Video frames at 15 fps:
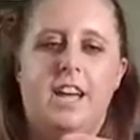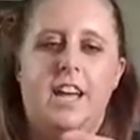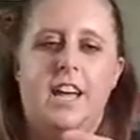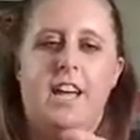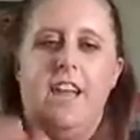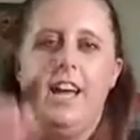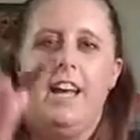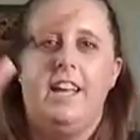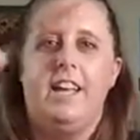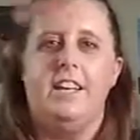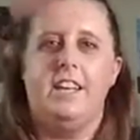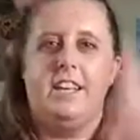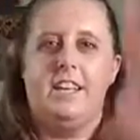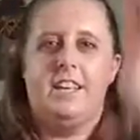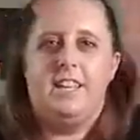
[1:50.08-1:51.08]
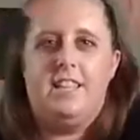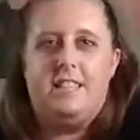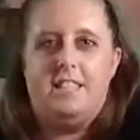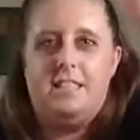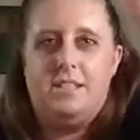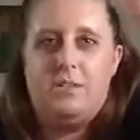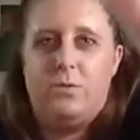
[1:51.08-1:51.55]
and
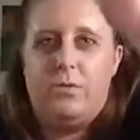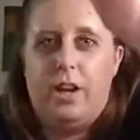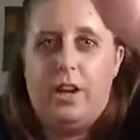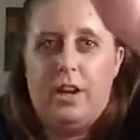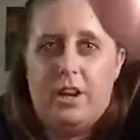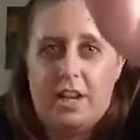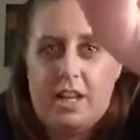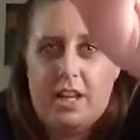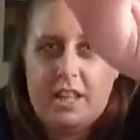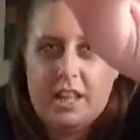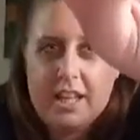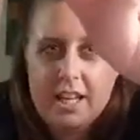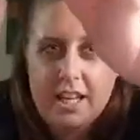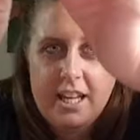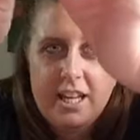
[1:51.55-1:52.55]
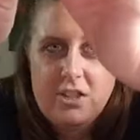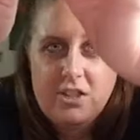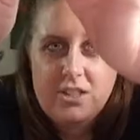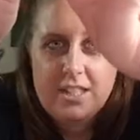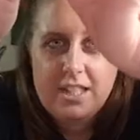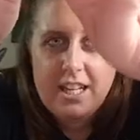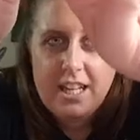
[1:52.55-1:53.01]
this is very
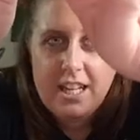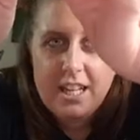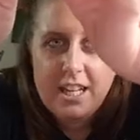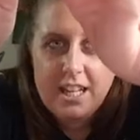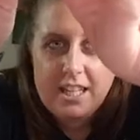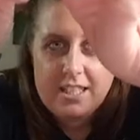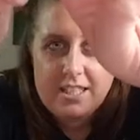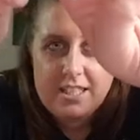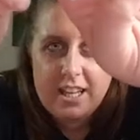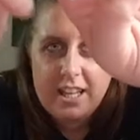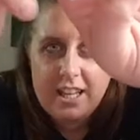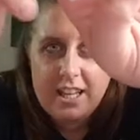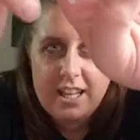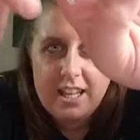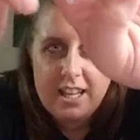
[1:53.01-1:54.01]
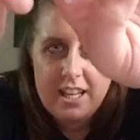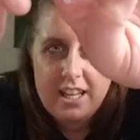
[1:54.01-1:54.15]
interesting. It's like,